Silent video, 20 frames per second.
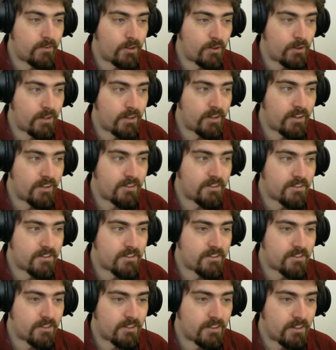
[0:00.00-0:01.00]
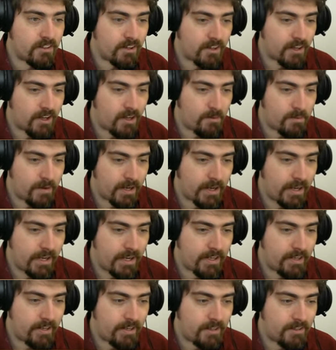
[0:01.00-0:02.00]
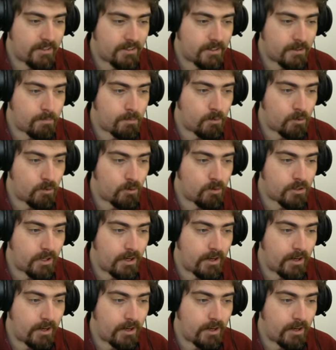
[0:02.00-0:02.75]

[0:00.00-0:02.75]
loyalists coming in in support.